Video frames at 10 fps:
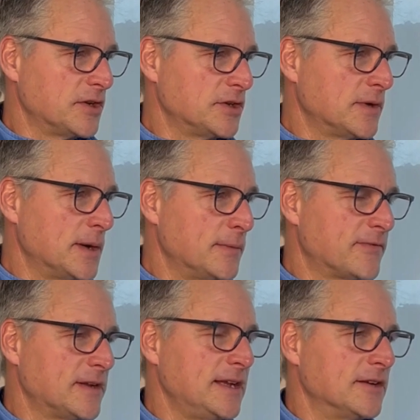new home for
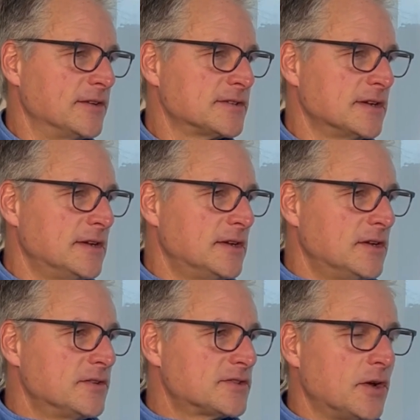years.
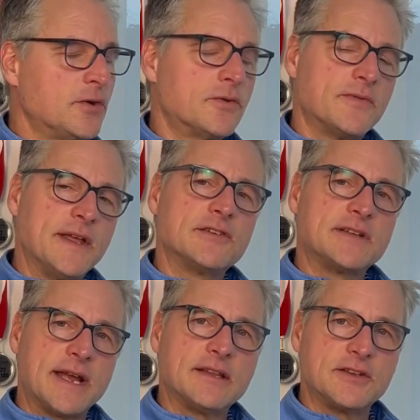So their
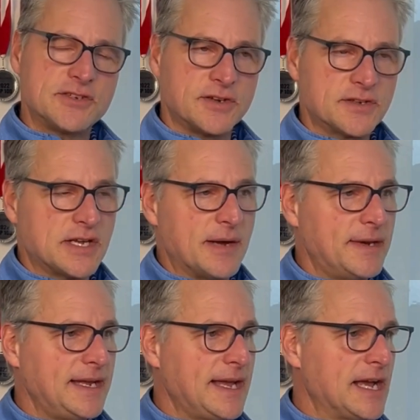title insurance
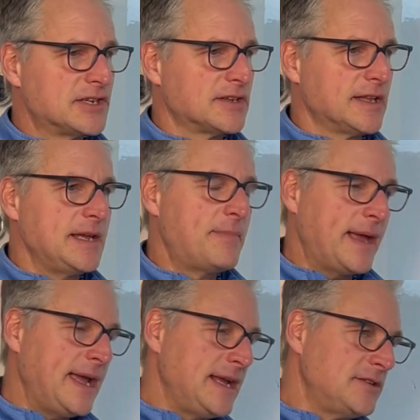company actually
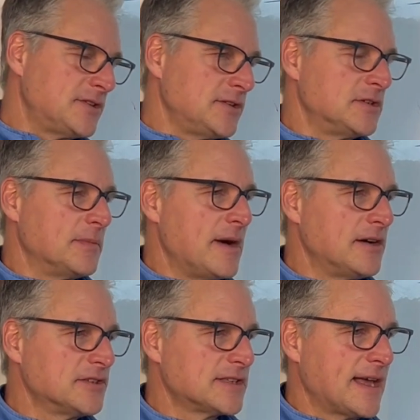paid to
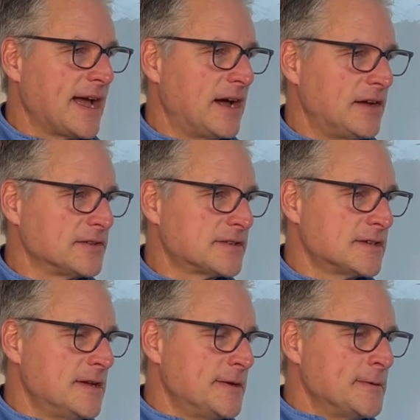demolish the house
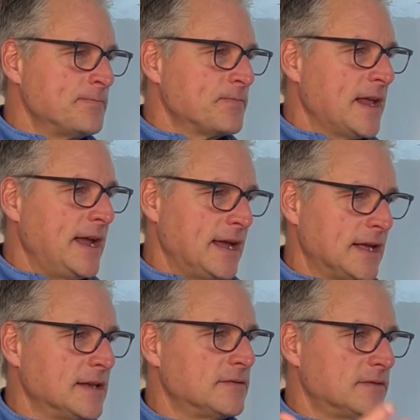
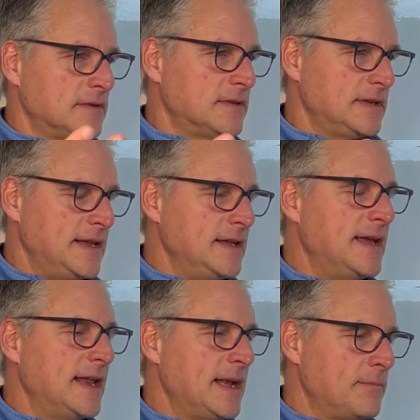and
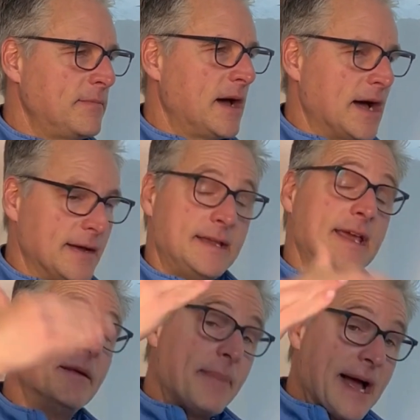get
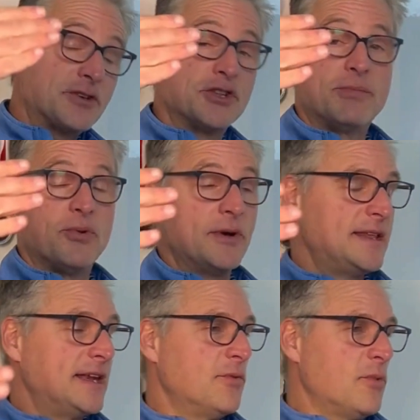it back to the point that
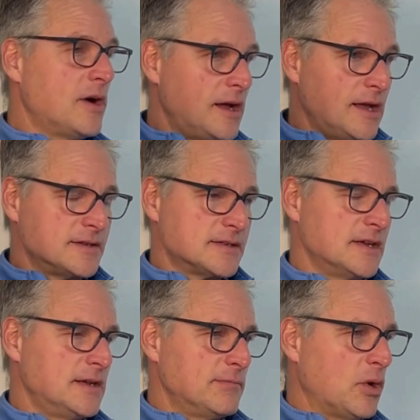it was,
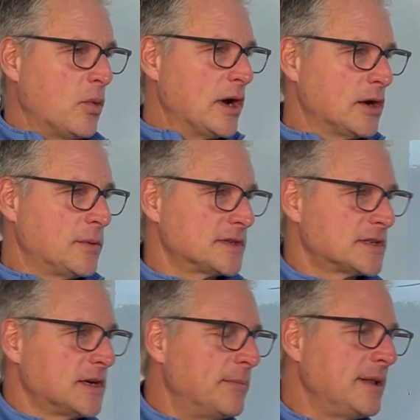but where it was
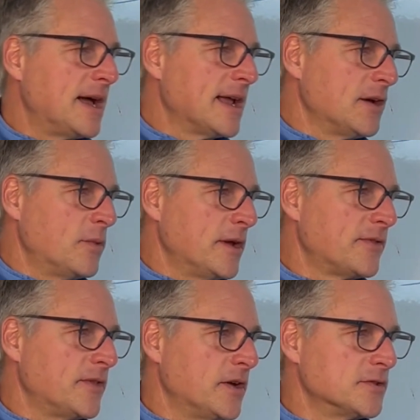compliant with
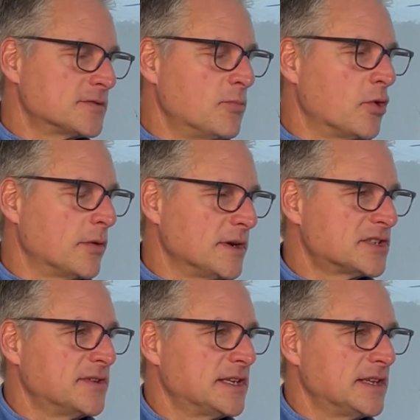those more
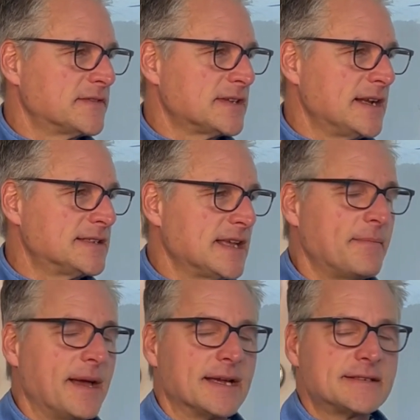restrictive side
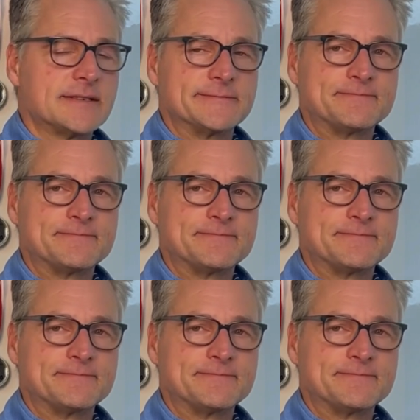setbacks.